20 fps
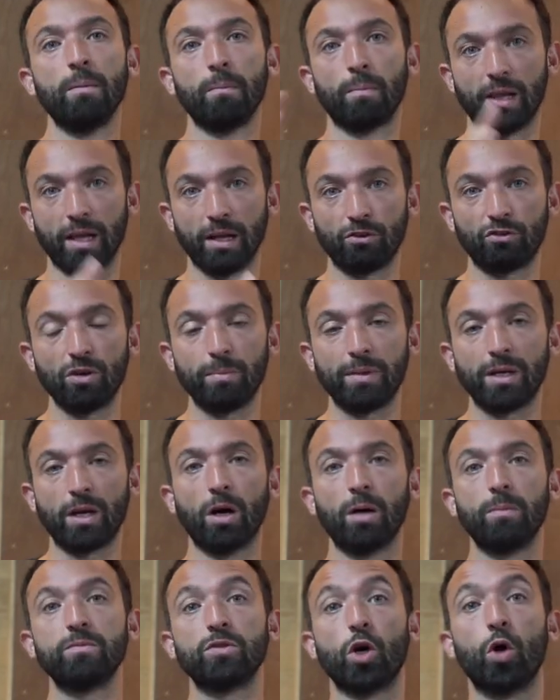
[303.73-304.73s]
planching
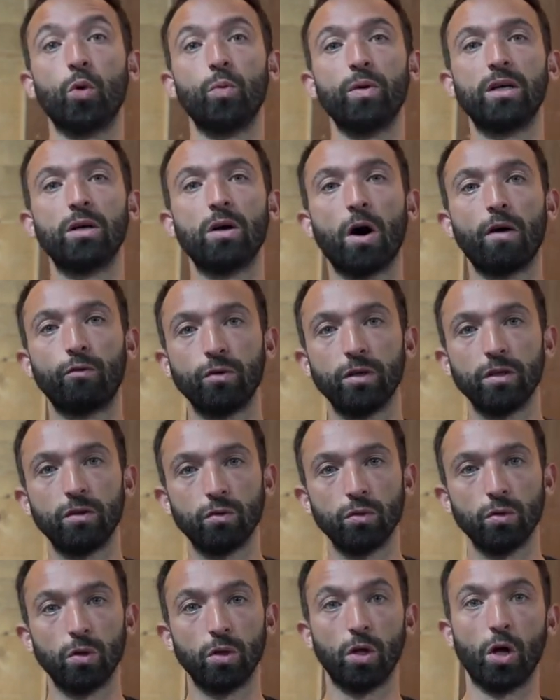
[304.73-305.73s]
becomes a recovery
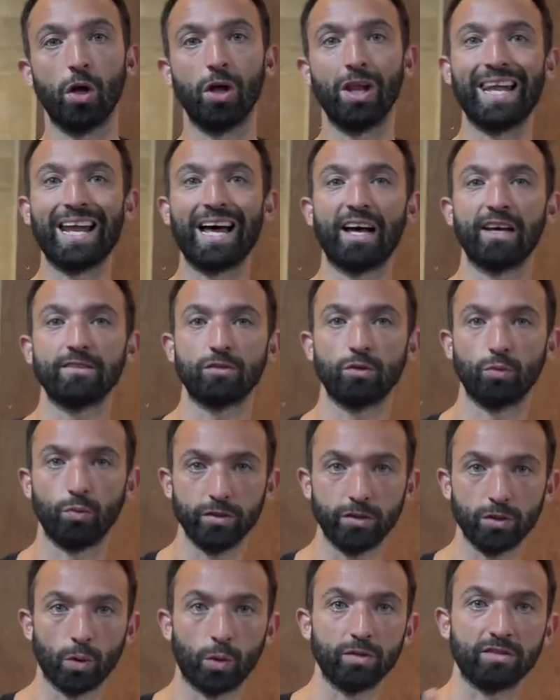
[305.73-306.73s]
tool, a last
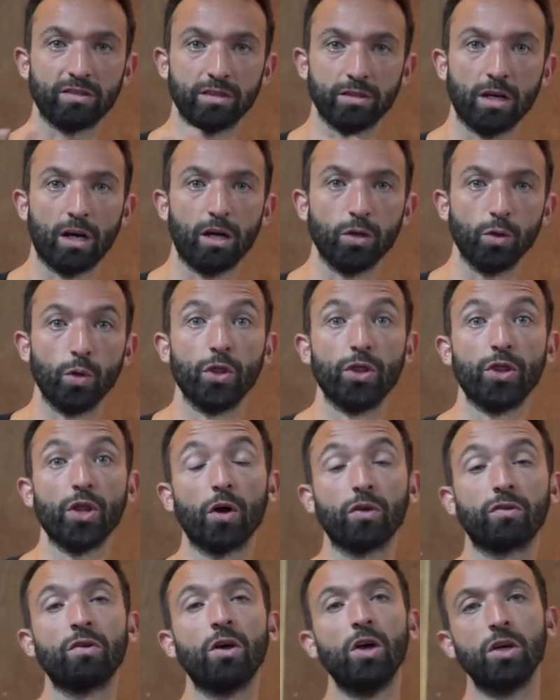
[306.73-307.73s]
resort scenario,
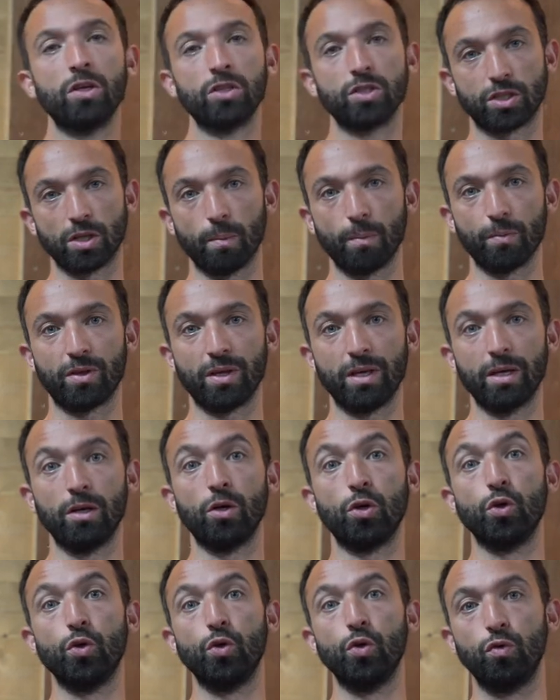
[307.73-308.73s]
not
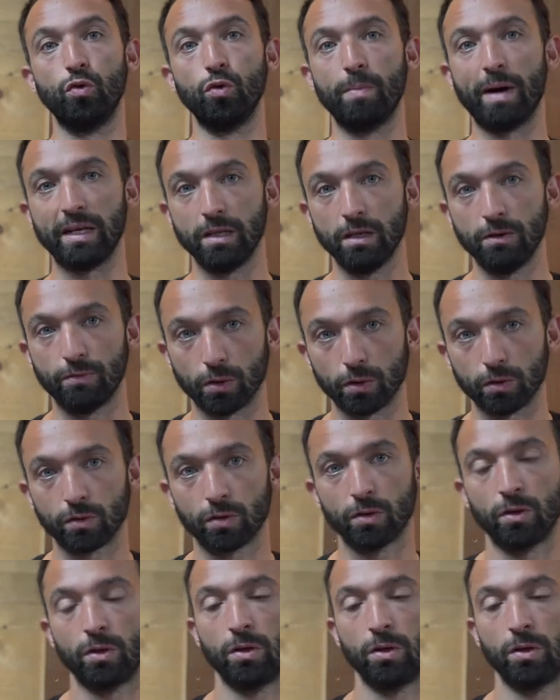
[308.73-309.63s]
something you do by default.